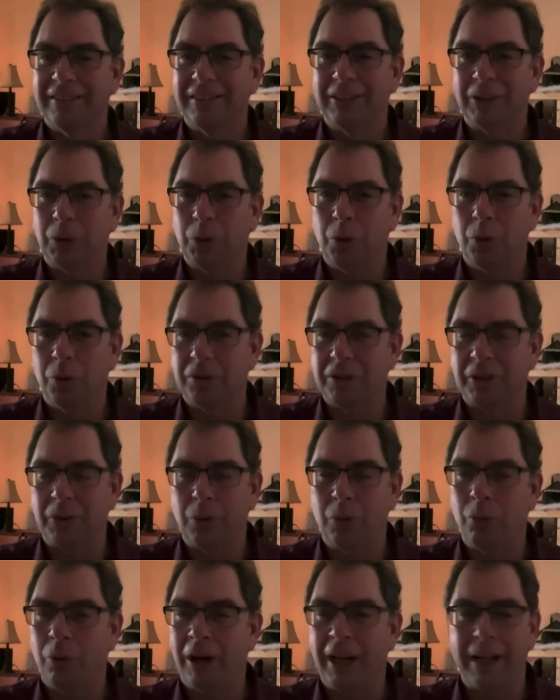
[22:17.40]
So
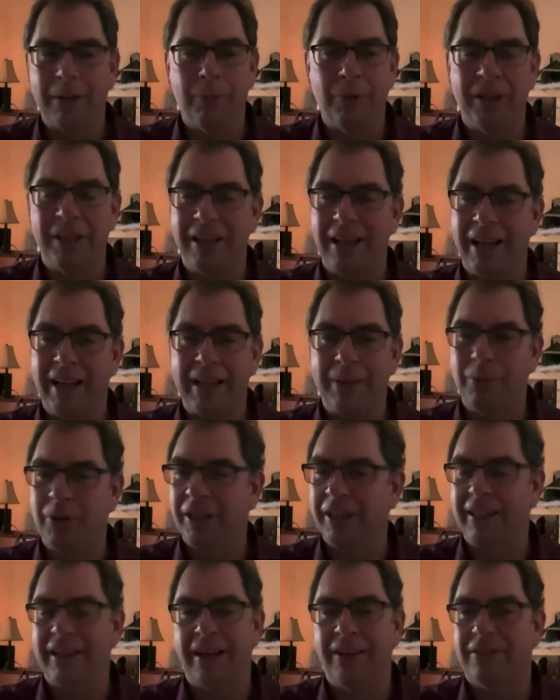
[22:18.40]
why would anyone
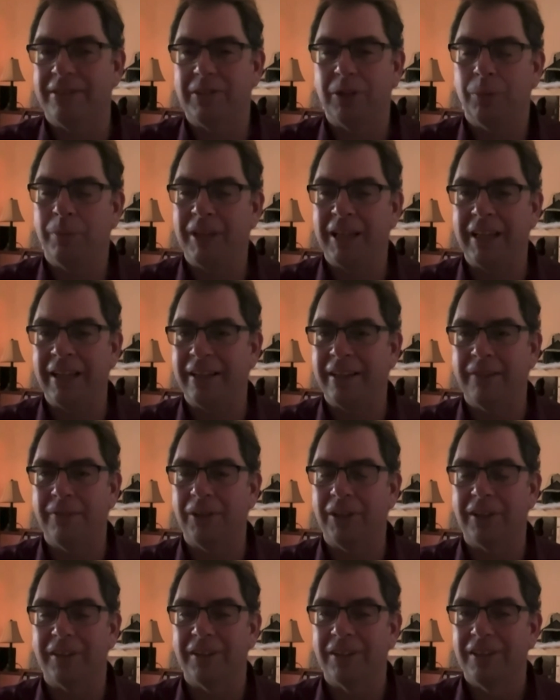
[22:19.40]
in council be any different?